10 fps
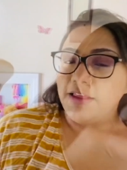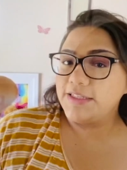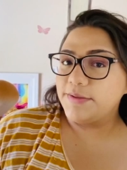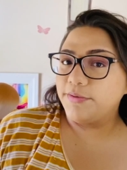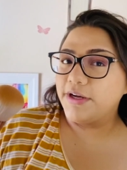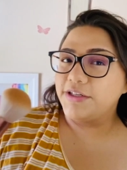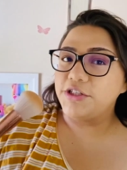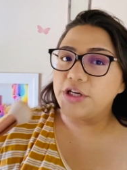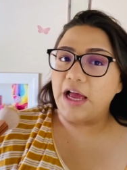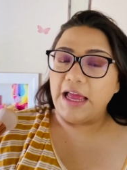
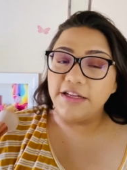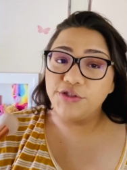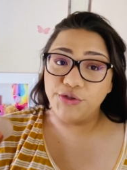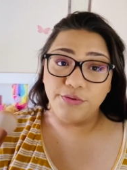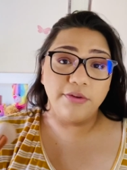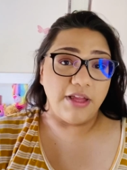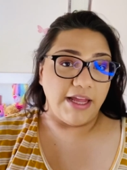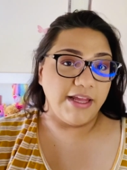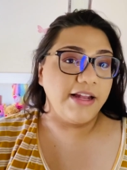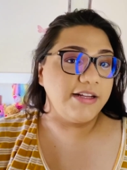Brush, I do
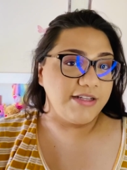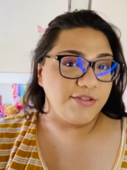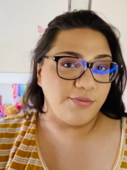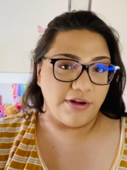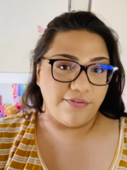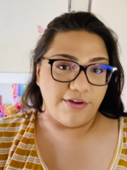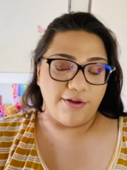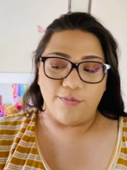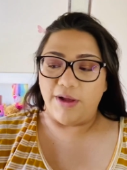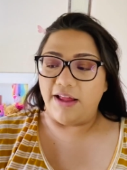like it. It does work
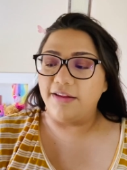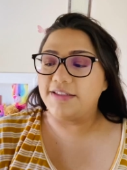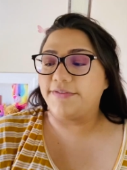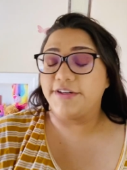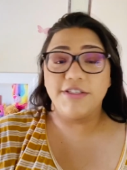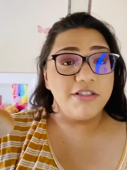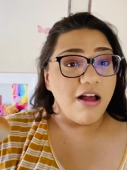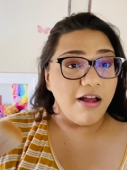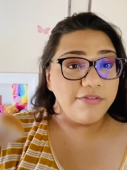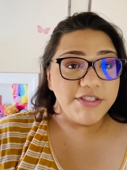very well. It's very
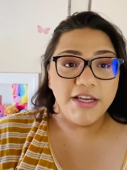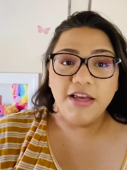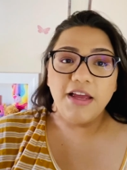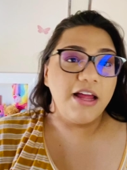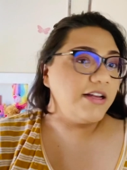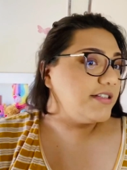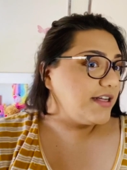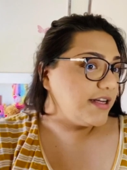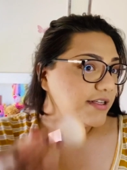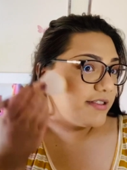soft, and it
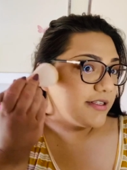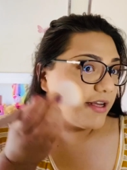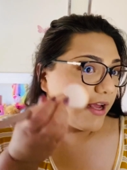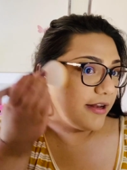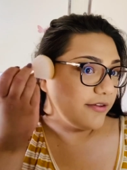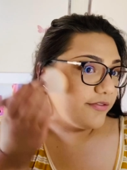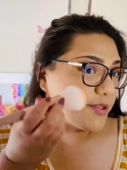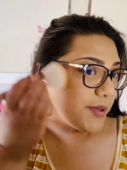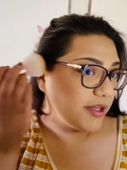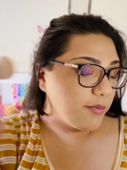does kind of
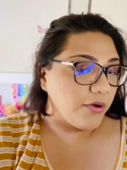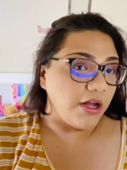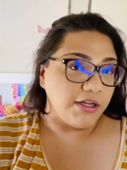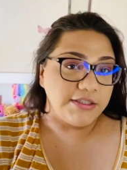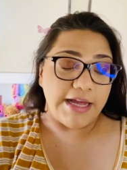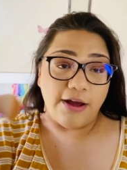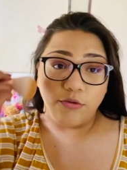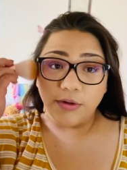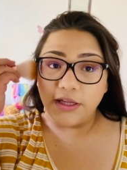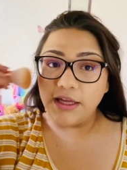spread the product out
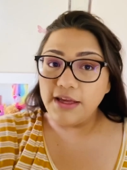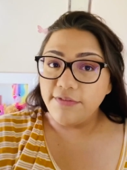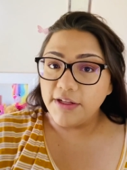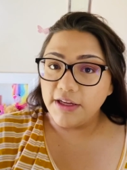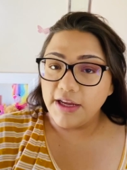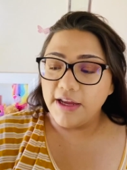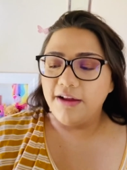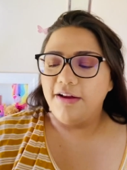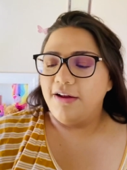really evenly.